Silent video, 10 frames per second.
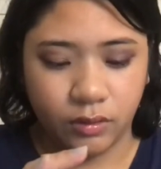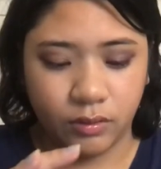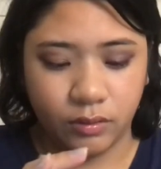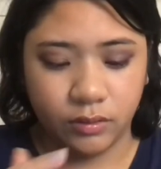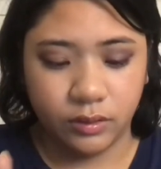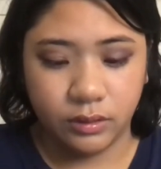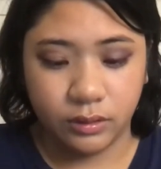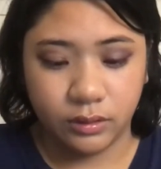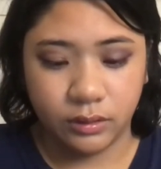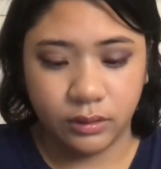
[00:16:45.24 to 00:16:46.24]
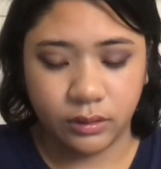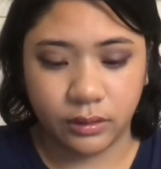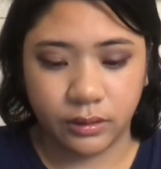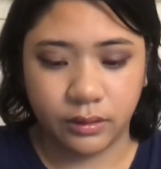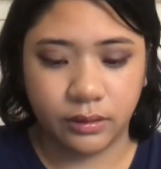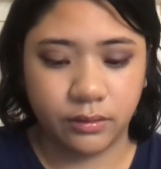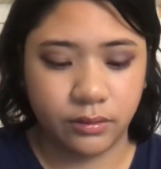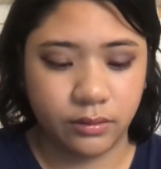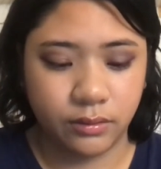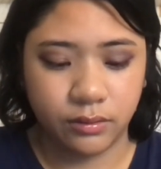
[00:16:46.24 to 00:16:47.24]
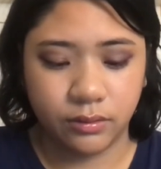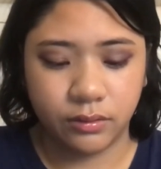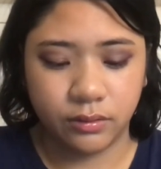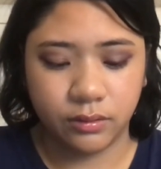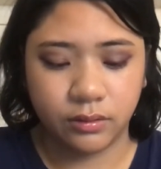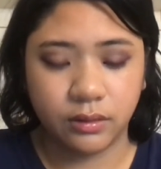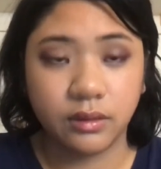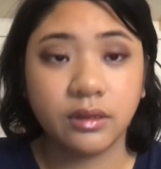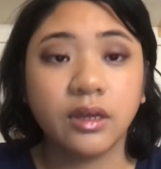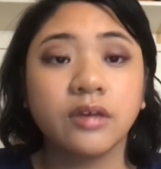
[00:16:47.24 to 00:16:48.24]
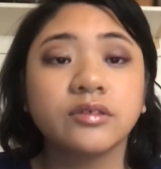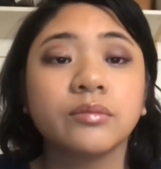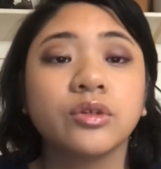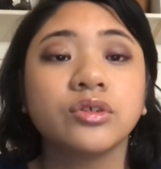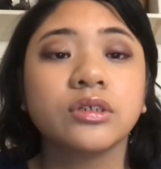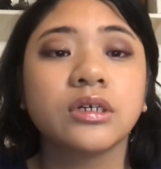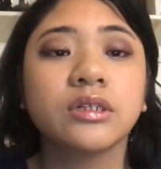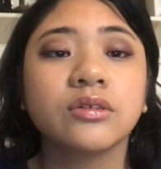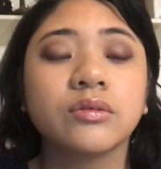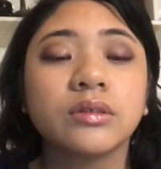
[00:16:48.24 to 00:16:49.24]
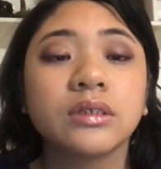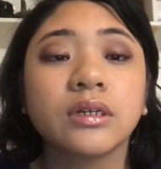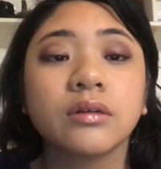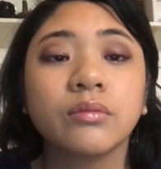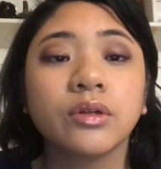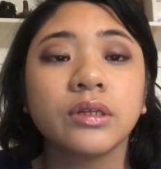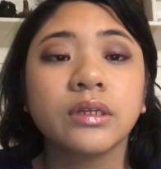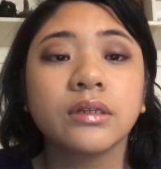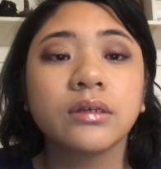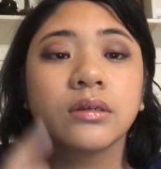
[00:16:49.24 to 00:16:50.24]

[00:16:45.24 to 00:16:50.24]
Here's this on the eye. I have some lotion on, so it's kind of emollient.